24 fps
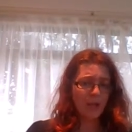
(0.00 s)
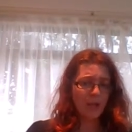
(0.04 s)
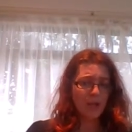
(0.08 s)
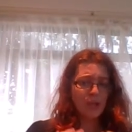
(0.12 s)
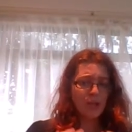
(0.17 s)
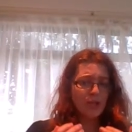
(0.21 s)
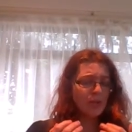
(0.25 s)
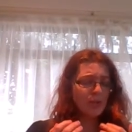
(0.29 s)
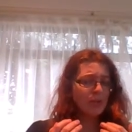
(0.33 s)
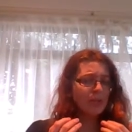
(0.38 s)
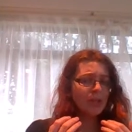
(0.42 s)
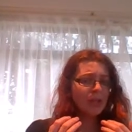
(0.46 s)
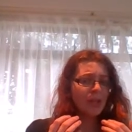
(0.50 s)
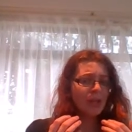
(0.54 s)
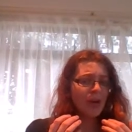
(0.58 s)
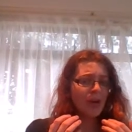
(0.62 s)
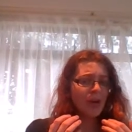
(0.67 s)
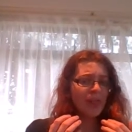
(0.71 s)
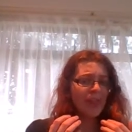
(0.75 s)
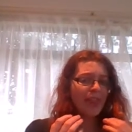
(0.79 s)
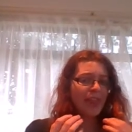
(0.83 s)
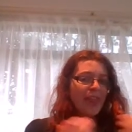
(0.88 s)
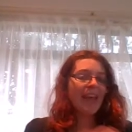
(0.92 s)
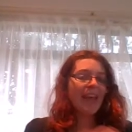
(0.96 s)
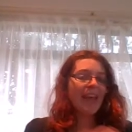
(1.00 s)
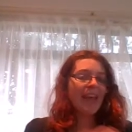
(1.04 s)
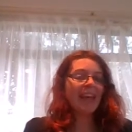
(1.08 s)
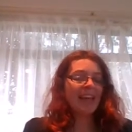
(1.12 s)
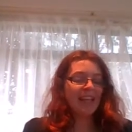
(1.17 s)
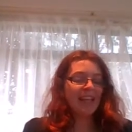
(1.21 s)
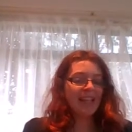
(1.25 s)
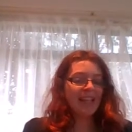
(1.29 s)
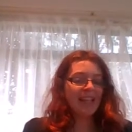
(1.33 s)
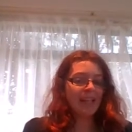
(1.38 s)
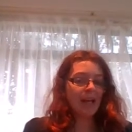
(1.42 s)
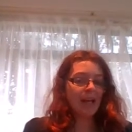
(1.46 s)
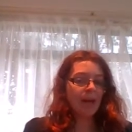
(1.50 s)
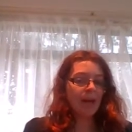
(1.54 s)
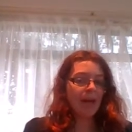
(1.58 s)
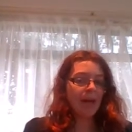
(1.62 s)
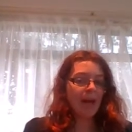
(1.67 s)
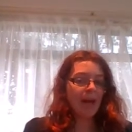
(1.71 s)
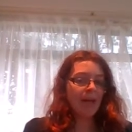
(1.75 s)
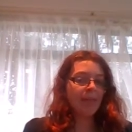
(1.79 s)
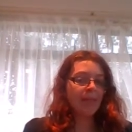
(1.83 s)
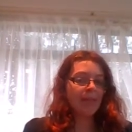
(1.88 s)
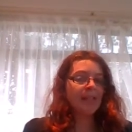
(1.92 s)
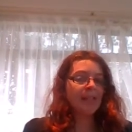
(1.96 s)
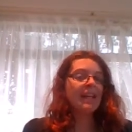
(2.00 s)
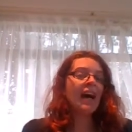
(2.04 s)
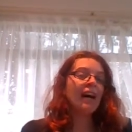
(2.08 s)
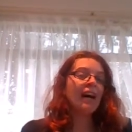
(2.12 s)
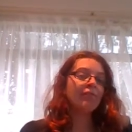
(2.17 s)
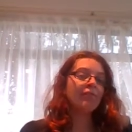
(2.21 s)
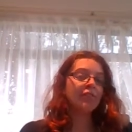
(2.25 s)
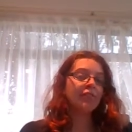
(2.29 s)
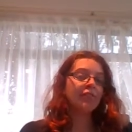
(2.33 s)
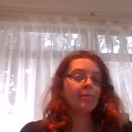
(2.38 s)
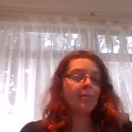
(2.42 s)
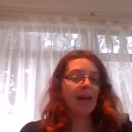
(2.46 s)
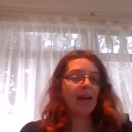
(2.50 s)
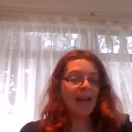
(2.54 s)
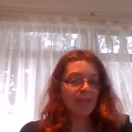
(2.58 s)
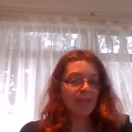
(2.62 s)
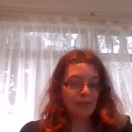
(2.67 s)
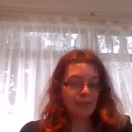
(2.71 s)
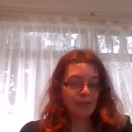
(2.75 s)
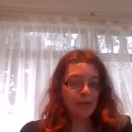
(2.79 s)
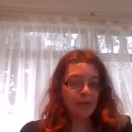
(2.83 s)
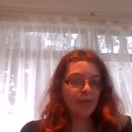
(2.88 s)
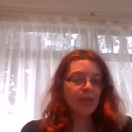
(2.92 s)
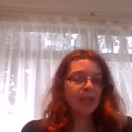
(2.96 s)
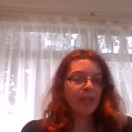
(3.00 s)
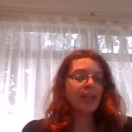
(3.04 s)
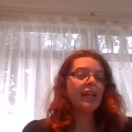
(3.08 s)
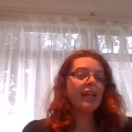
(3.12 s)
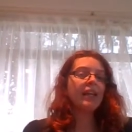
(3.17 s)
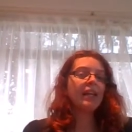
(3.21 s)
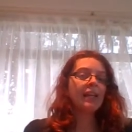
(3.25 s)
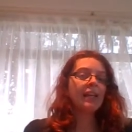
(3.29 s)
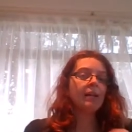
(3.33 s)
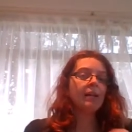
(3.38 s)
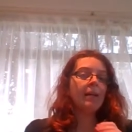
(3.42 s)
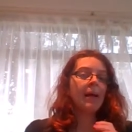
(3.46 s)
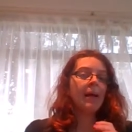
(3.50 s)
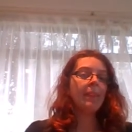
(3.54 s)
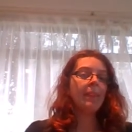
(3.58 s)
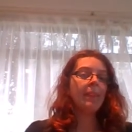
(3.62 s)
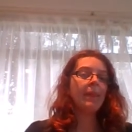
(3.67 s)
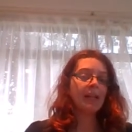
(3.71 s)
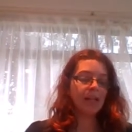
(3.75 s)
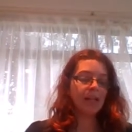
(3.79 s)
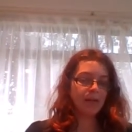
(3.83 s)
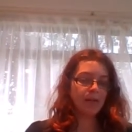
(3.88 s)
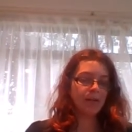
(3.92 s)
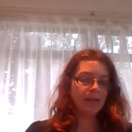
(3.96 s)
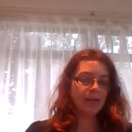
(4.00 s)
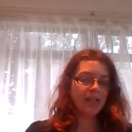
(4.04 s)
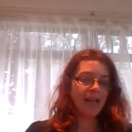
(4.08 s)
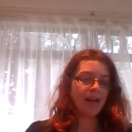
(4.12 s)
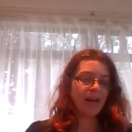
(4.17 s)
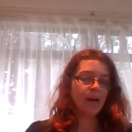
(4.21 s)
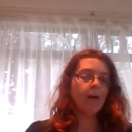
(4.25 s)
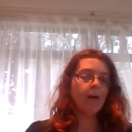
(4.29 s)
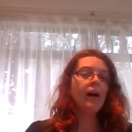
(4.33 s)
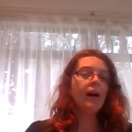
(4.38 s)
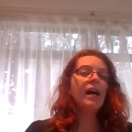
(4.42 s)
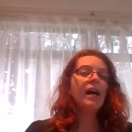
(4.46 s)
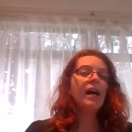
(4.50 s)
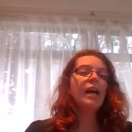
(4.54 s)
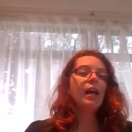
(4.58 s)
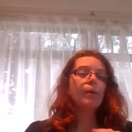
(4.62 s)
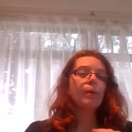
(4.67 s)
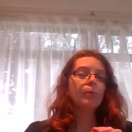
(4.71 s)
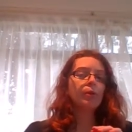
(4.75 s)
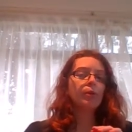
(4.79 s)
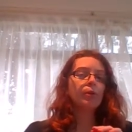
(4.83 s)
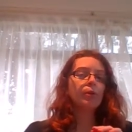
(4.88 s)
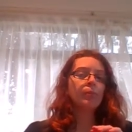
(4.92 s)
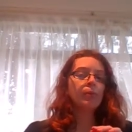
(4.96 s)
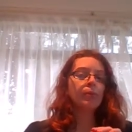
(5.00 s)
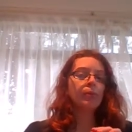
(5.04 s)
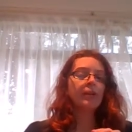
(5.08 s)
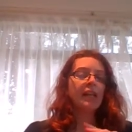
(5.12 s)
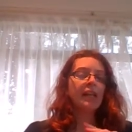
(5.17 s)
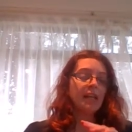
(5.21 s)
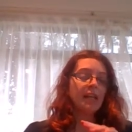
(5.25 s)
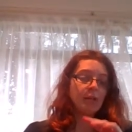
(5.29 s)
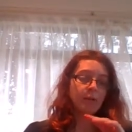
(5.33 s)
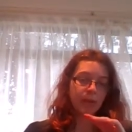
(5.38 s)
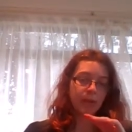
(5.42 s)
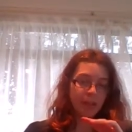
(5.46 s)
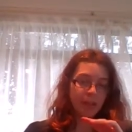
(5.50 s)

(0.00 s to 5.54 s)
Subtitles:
you're not thinking about the aftermath. You're thinking about the here and now. And more importantly, you're